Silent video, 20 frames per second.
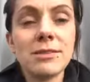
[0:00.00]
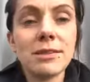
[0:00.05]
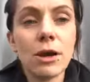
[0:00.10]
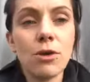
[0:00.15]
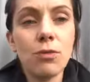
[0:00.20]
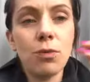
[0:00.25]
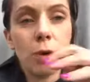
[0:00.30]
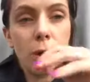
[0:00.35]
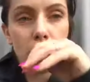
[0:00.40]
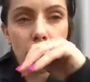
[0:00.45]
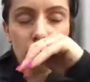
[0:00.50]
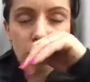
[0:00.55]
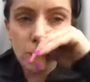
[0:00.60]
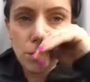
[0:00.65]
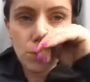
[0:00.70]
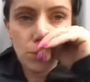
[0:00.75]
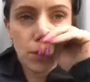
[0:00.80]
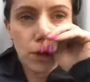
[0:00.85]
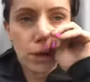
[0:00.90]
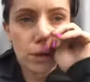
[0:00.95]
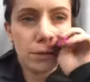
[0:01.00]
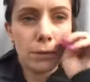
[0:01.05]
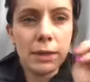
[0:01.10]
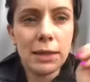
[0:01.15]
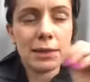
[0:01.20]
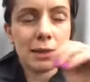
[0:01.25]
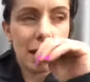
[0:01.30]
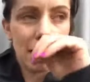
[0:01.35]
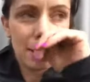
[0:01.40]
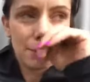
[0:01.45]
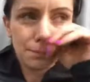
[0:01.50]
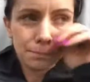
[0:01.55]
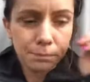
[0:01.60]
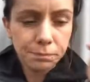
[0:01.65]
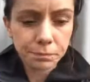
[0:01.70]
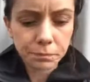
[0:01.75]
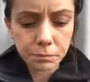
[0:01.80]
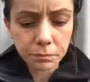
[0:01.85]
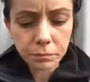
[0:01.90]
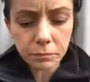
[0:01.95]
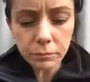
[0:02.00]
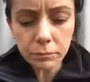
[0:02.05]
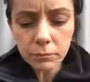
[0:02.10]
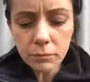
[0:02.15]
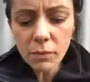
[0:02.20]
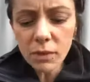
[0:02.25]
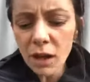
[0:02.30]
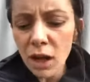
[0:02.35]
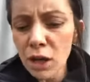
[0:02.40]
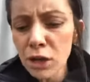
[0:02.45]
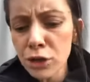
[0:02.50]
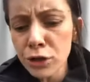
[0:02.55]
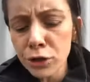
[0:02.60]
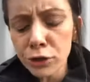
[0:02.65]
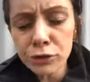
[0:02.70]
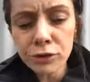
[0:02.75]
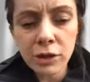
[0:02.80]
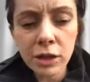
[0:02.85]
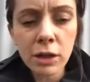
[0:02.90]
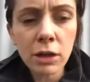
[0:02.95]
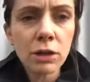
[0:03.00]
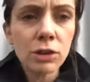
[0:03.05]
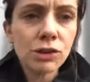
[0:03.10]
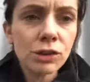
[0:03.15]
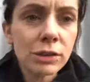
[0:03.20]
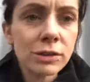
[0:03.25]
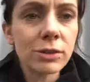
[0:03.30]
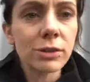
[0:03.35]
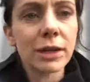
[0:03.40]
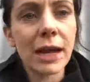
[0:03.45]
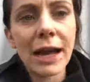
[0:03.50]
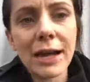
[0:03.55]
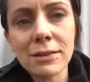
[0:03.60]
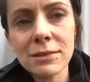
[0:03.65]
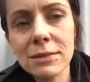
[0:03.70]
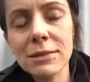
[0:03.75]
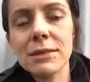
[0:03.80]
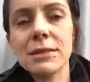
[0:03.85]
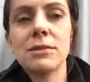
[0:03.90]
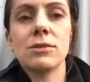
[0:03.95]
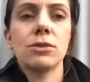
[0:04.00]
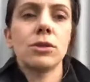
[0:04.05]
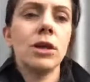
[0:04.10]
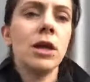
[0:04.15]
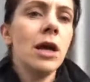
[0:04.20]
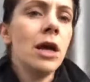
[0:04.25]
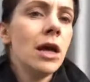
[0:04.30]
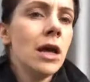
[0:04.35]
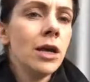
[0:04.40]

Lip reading: self-work and you work with, you know, psychologists or counselors, or,